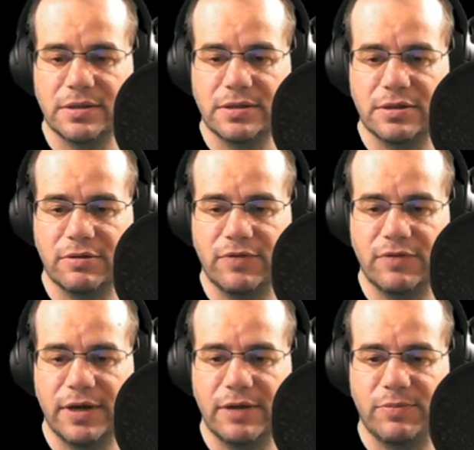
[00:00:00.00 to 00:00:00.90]
So if I
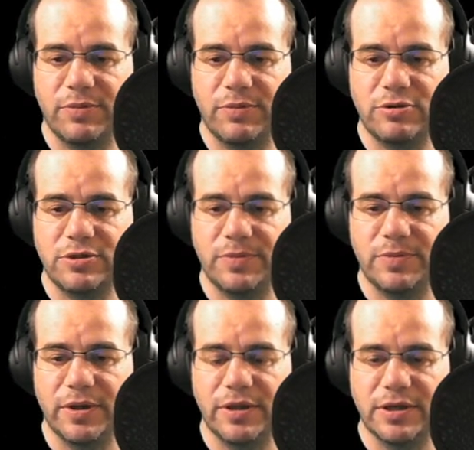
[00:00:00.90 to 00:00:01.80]
now boost by
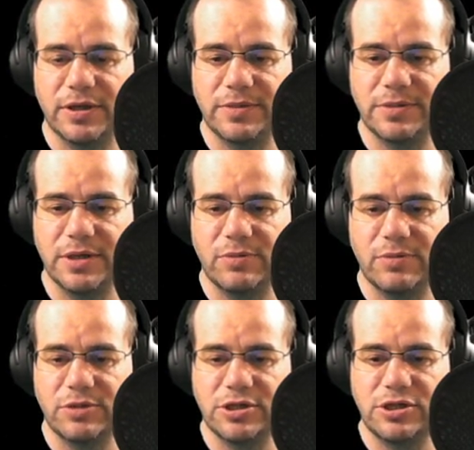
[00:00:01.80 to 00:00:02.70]
30%,
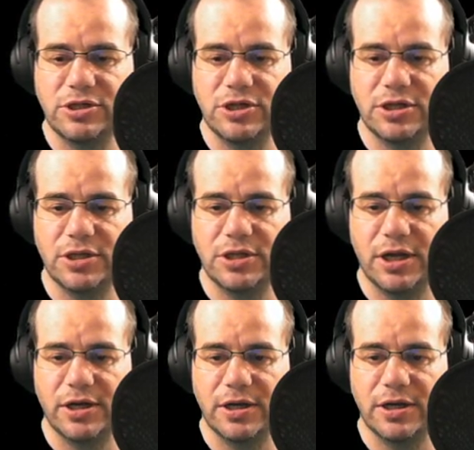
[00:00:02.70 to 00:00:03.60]
which is just
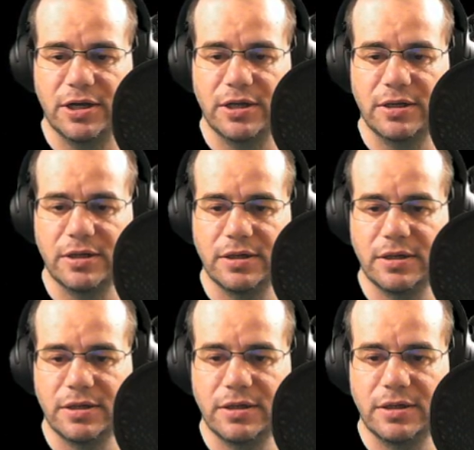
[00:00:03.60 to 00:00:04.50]
under
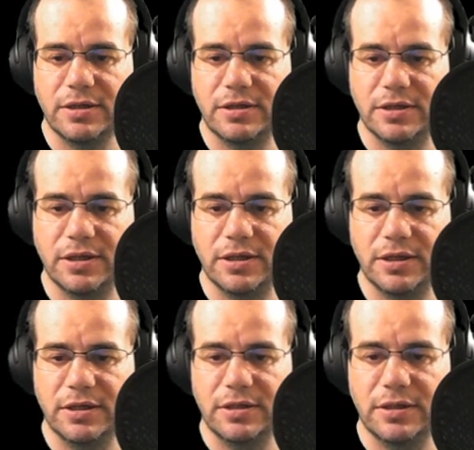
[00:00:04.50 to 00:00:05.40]
the
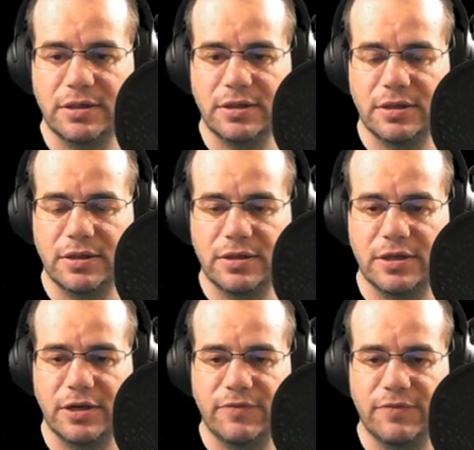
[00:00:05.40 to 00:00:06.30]

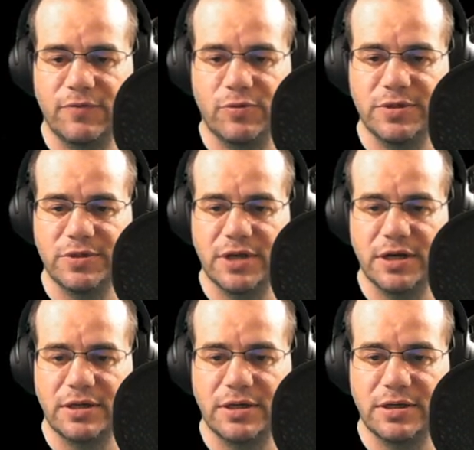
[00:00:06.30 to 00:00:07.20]

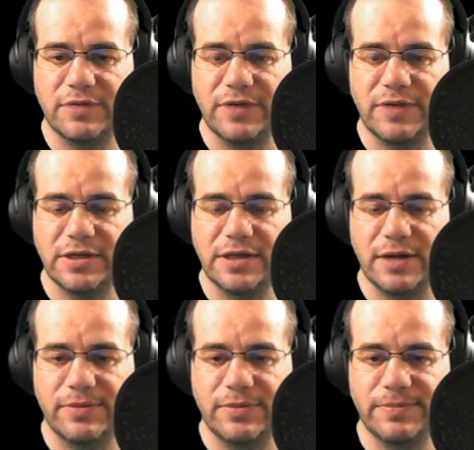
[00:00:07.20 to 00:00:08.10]
34% defense
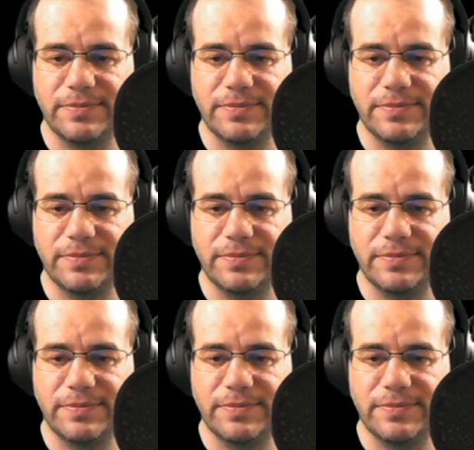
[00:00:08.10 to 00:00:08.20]
down,